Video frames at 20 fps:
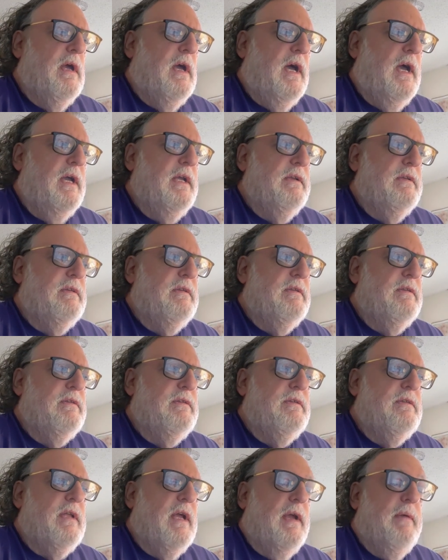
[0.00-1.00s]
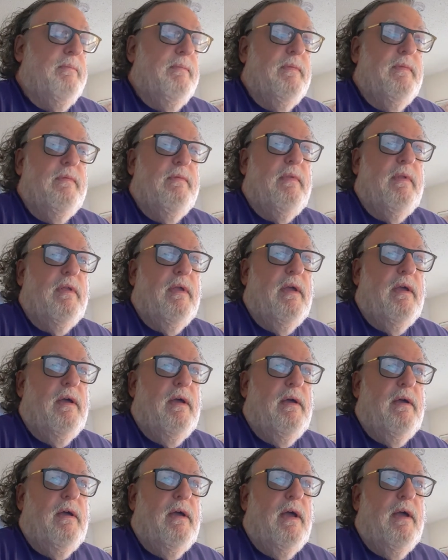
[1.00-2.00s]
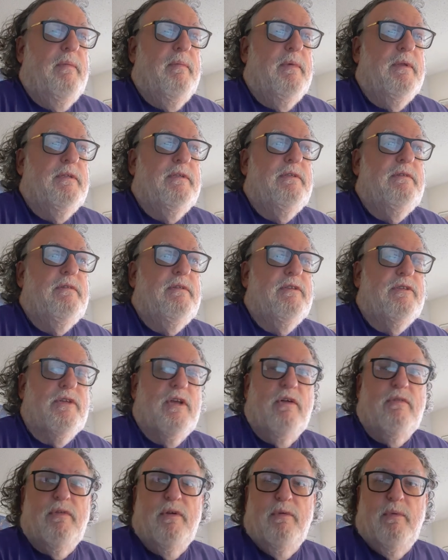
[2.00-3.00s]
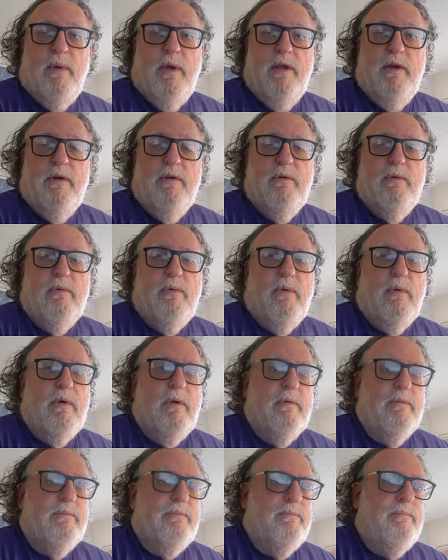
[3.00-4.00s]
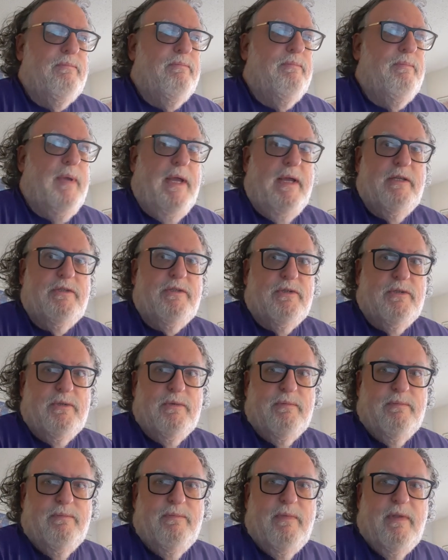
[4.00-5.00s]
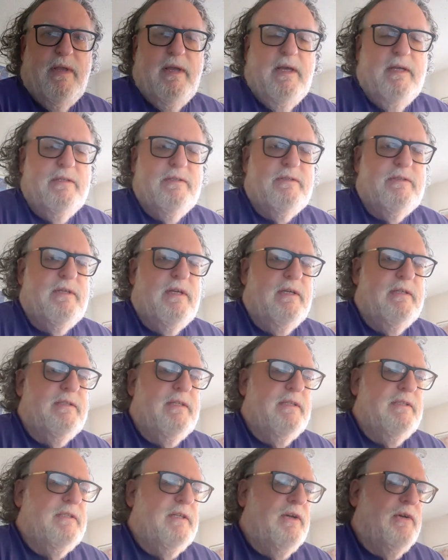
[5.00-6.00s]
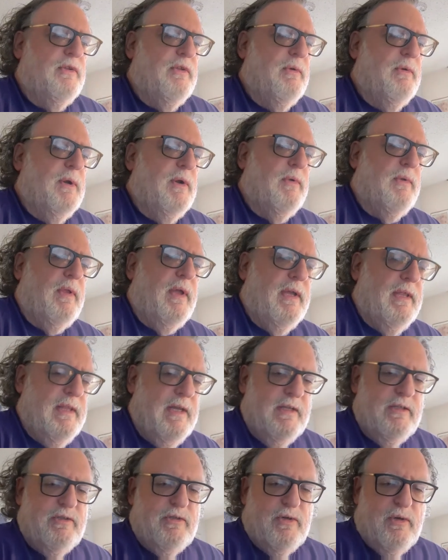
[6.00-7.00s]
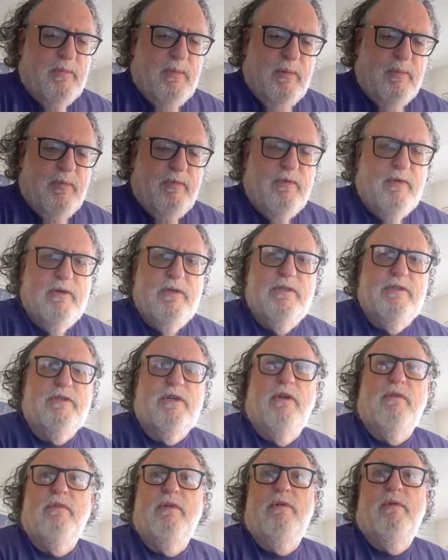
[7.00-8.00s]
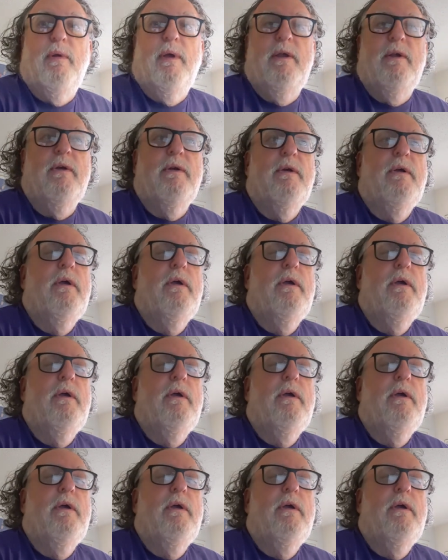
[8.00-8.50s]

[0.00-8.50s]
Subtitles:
I I'm I'm a discovery writer or pantser, as they say. Although I don't like that term, I prefer discovery writer.